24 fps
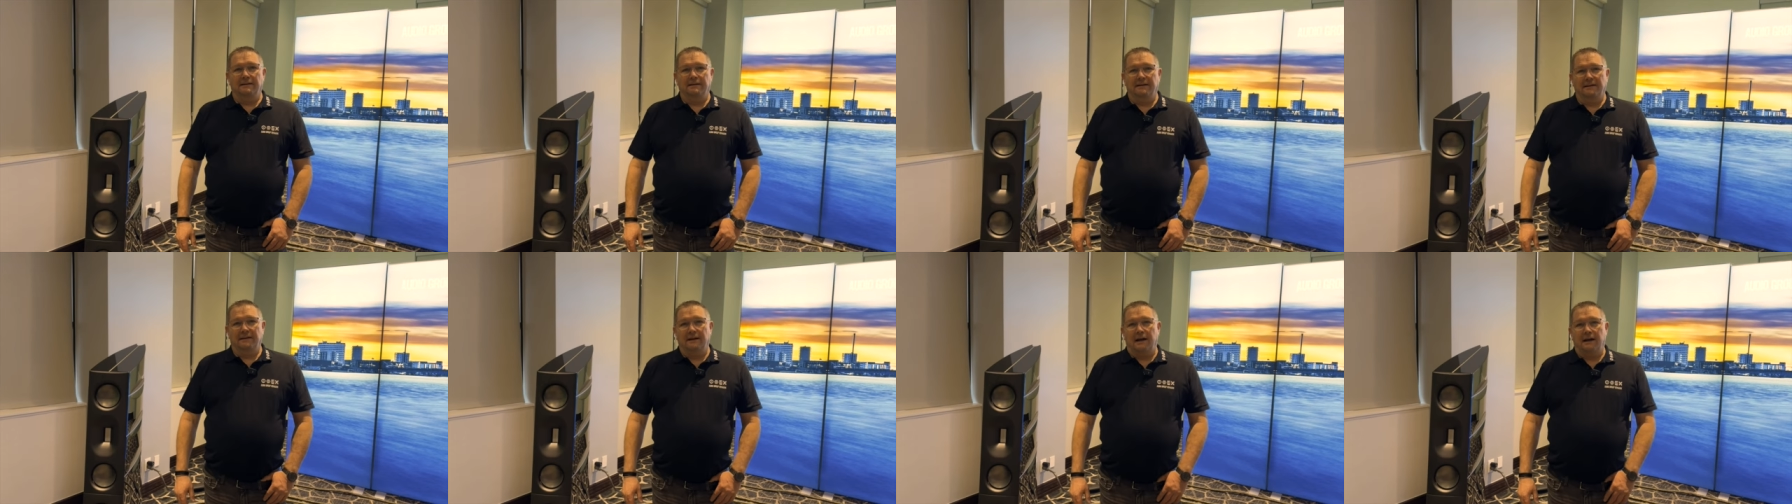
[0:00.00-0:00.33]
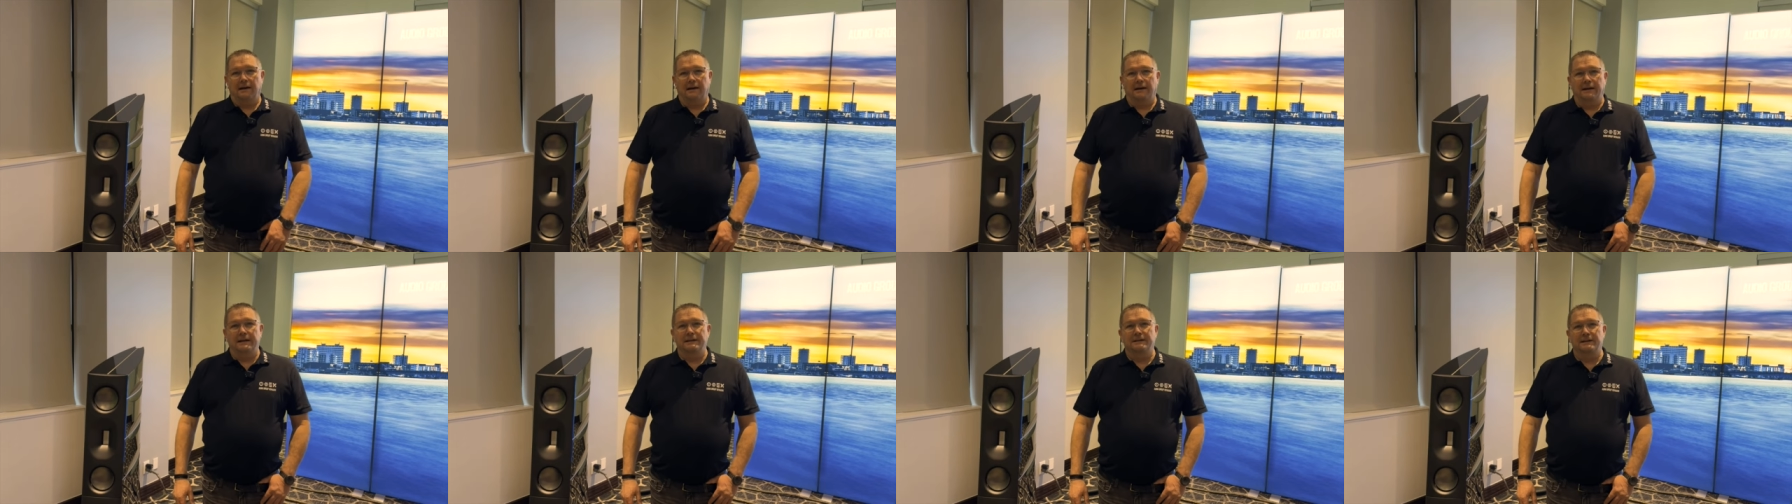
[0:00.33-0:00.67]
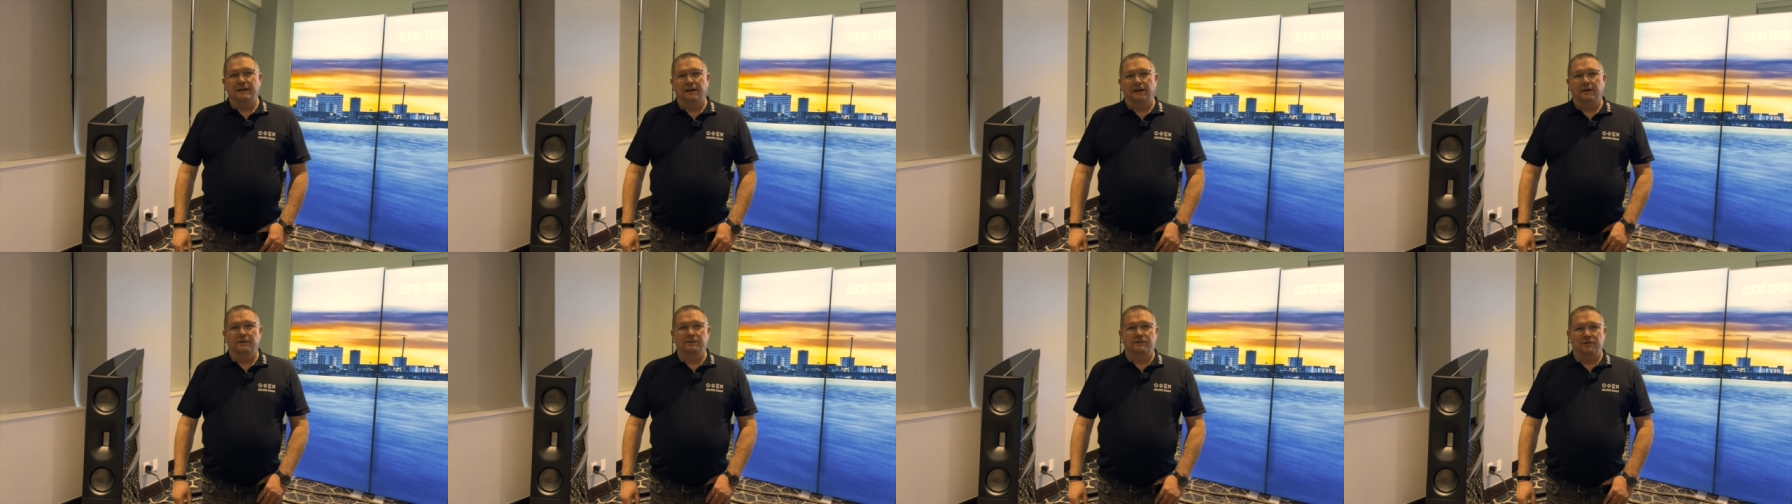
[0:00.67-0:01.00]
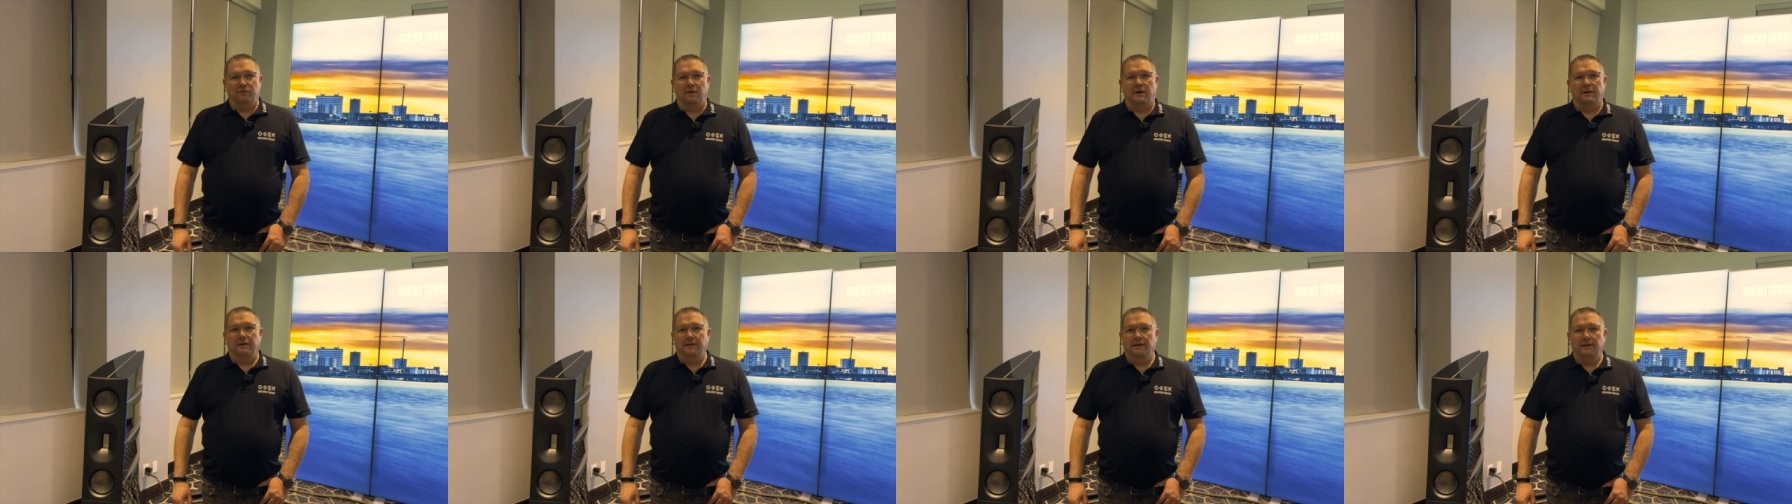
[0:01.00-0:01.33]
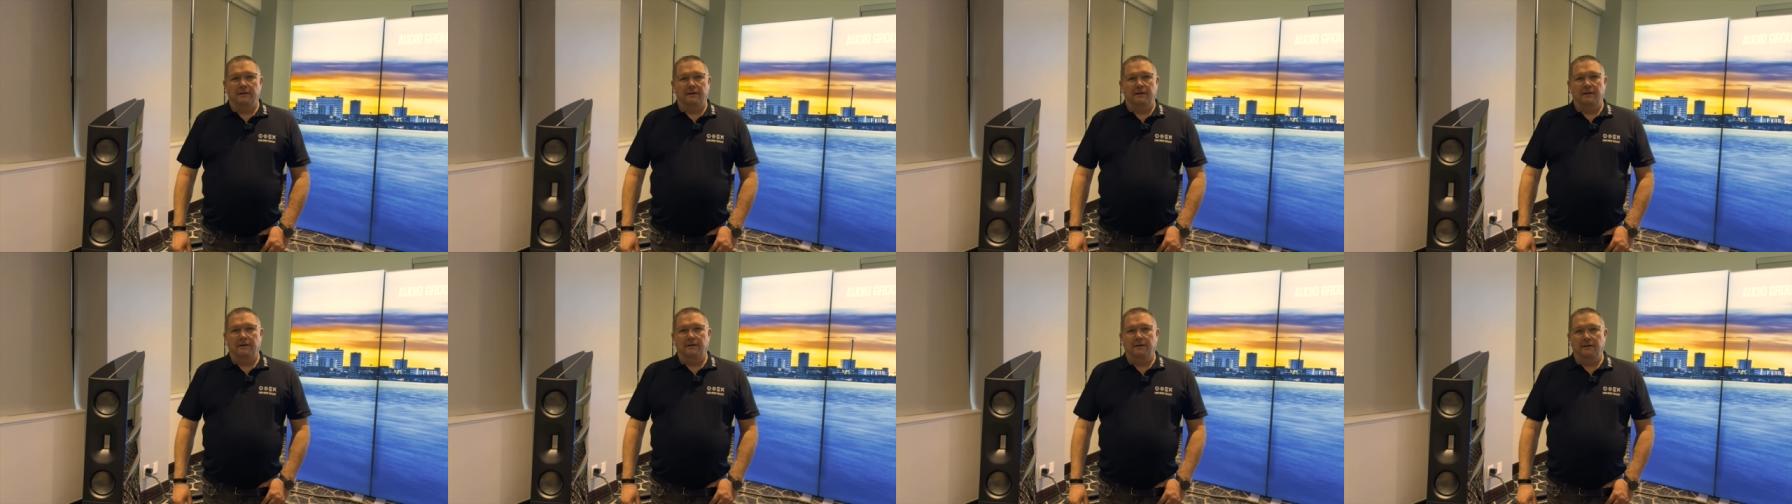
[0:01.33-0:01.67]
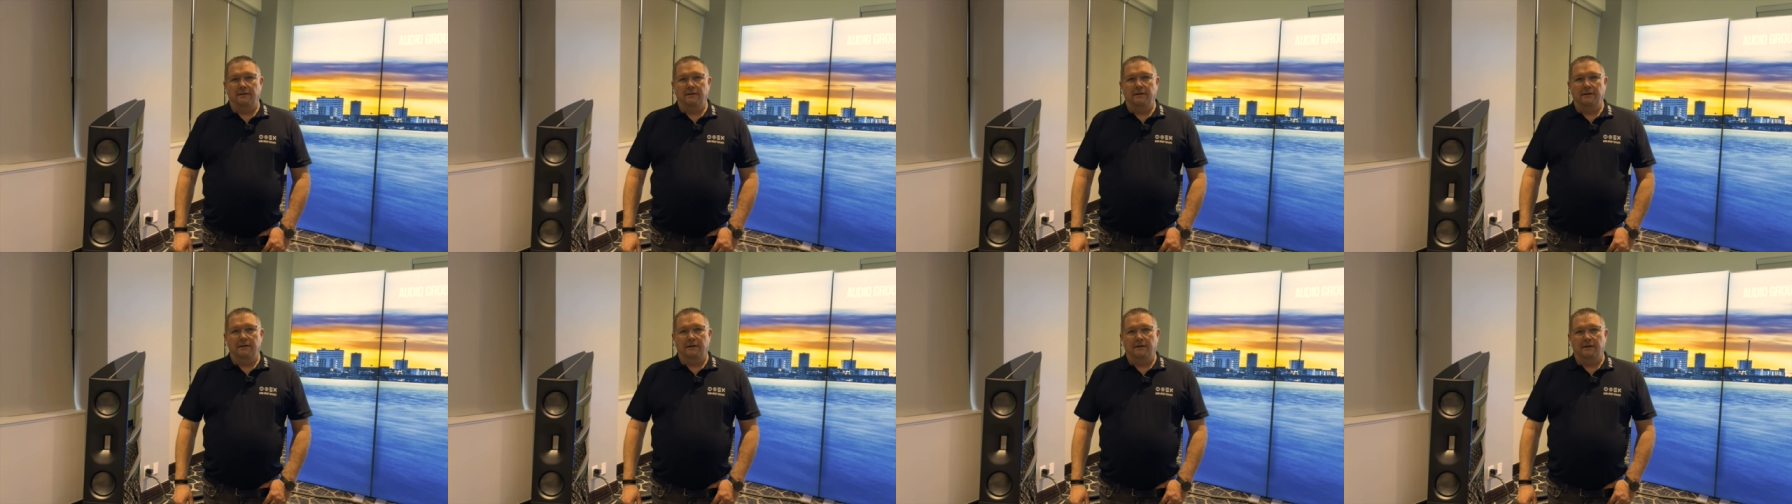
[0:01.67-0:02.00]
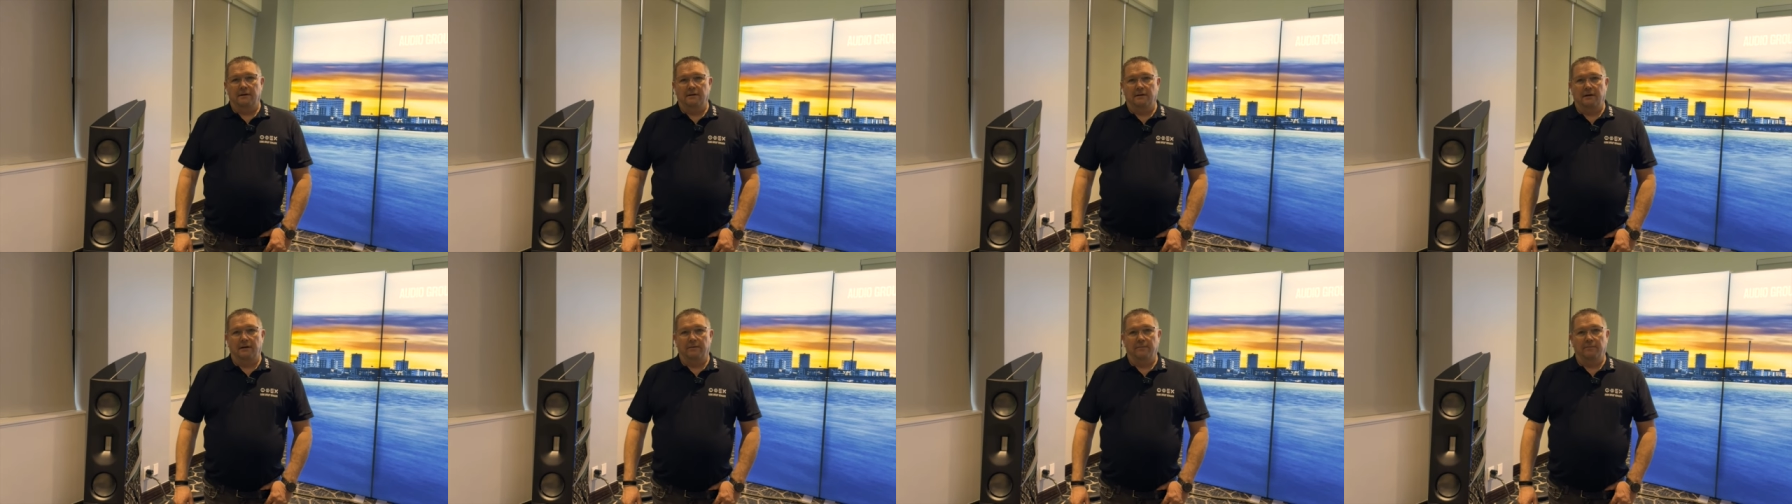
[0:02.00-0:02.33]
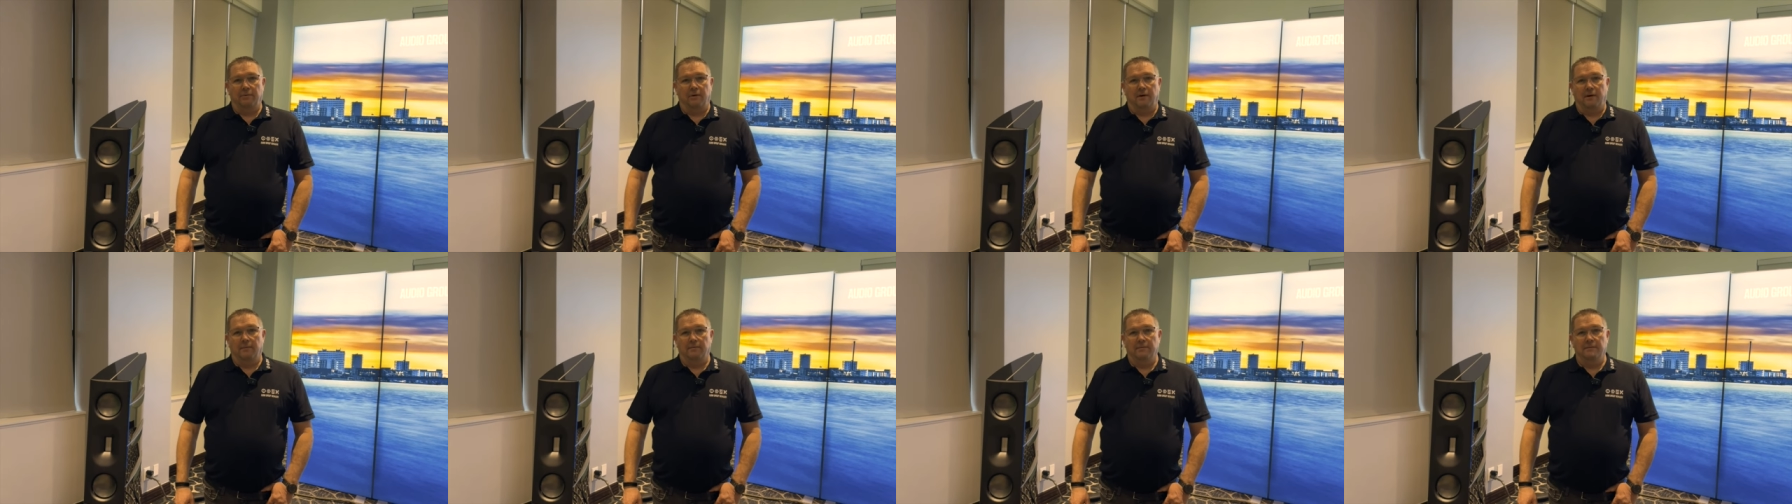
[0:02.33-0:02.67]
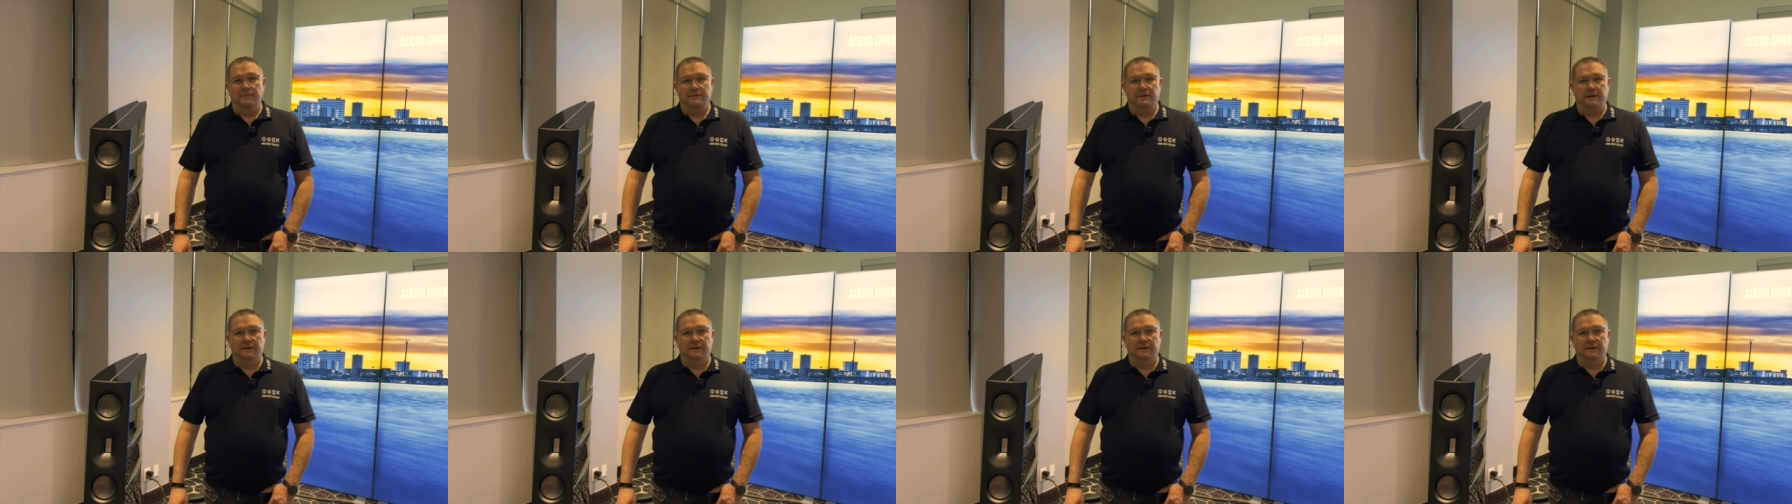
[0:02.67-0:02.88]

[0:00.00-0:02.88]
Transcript: They're kind of easy load to run. They're, you're not going to have problems.